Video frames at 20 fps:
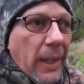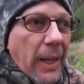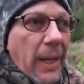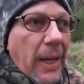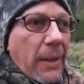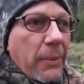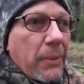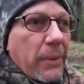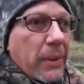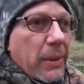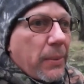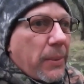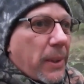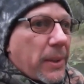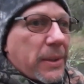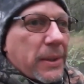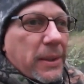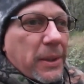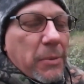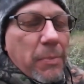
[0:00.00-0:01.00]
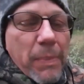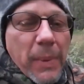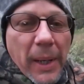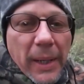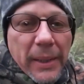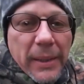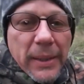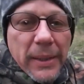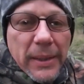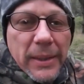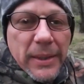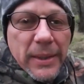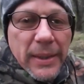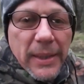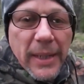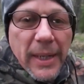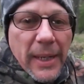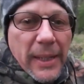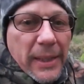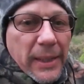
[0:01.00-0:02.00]
I really wasn't expecting to
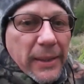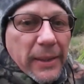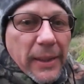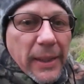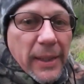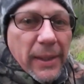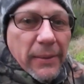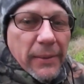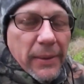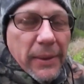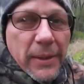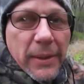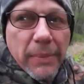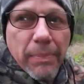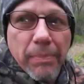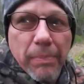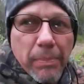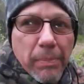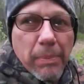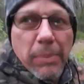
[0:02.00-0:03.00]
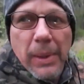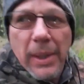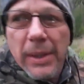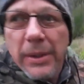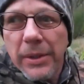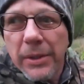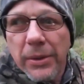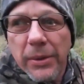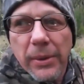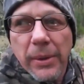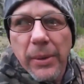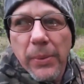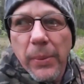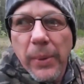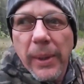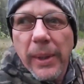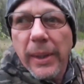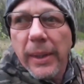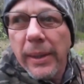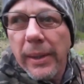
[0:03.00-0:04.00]
see anything in this blustery
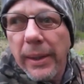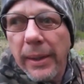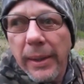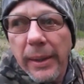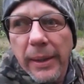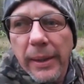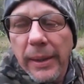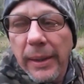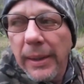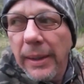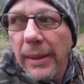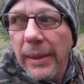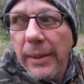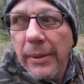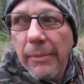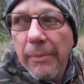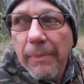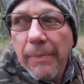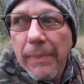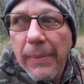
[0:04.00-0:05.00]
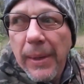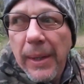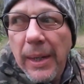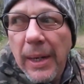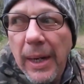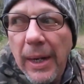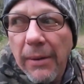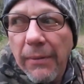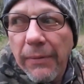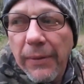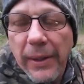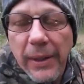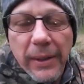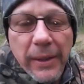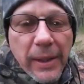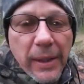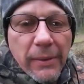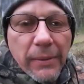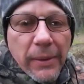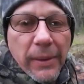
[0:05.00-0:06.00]
wind. I
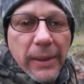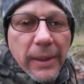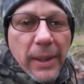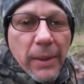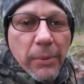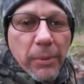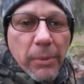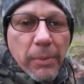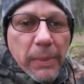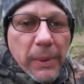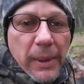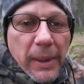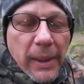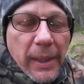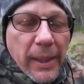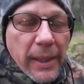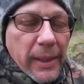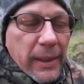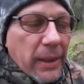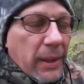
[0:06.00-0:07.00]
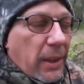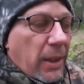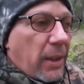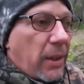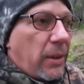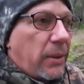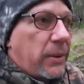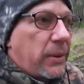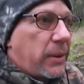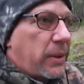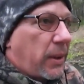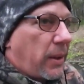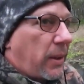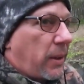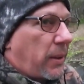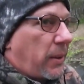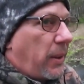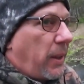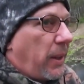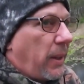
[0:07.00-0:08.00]
figured everything would be laying low,
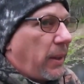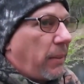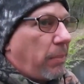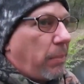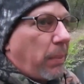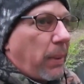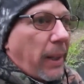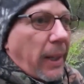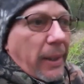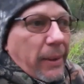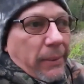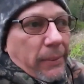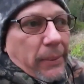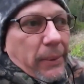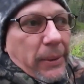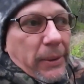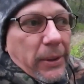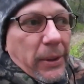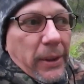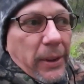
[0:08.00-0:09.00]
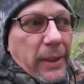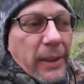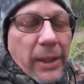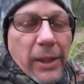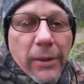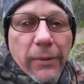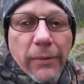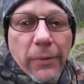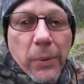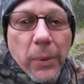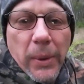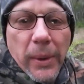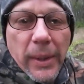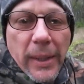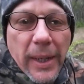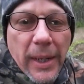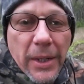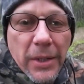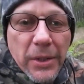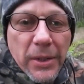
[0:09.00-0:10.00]
but when you're only here 4
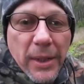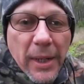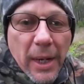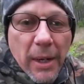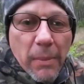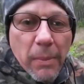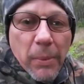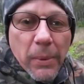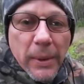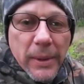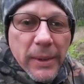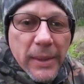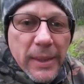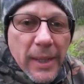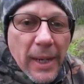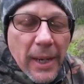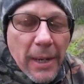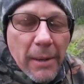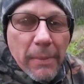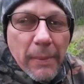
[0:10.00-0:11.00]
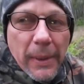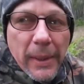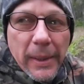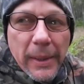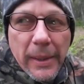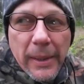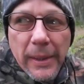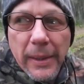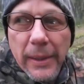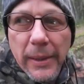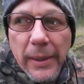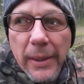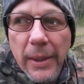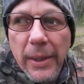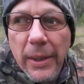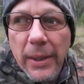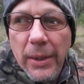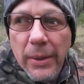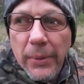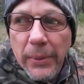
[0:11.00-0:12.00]
days, you got to put the time in,
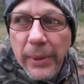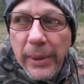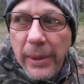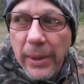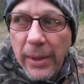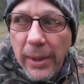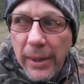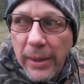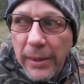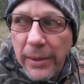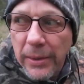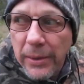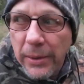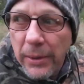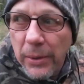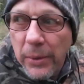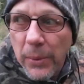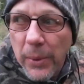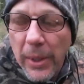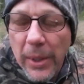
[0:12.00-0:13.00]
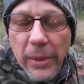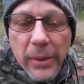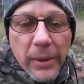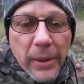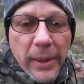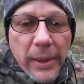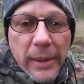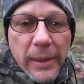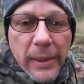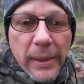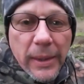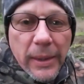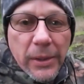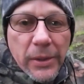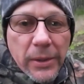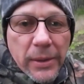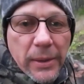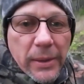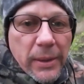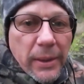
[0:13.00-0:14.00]
regardless of the weather
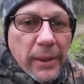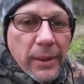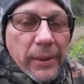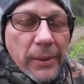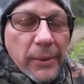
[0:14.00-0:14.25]
conditions.